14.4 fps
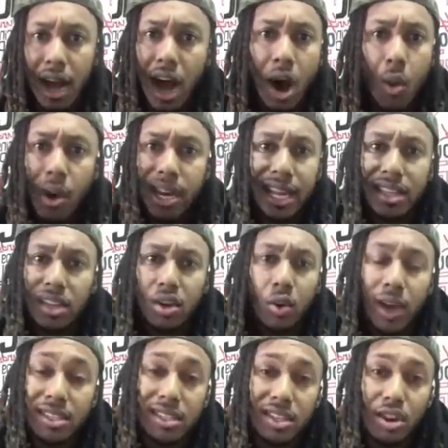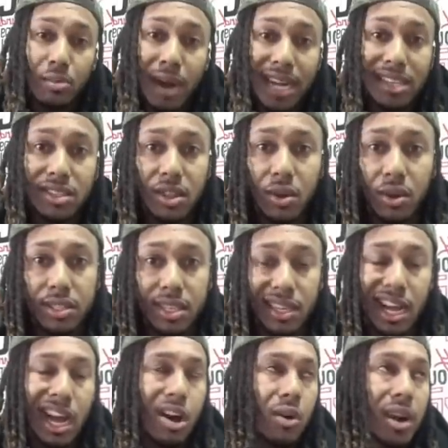I don't want to have to question nobody's
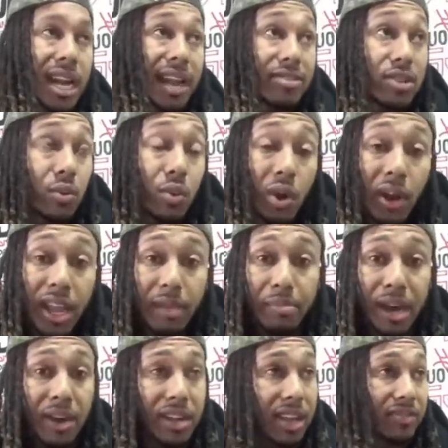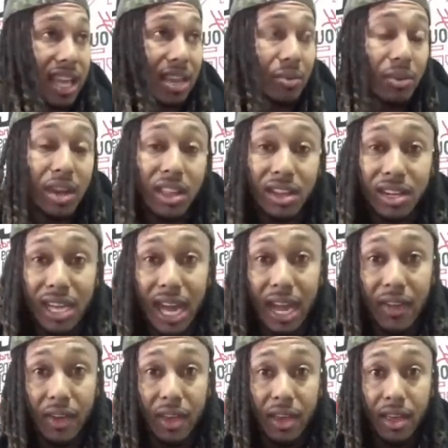loyalty. I don't want to have to worry about if they real or not.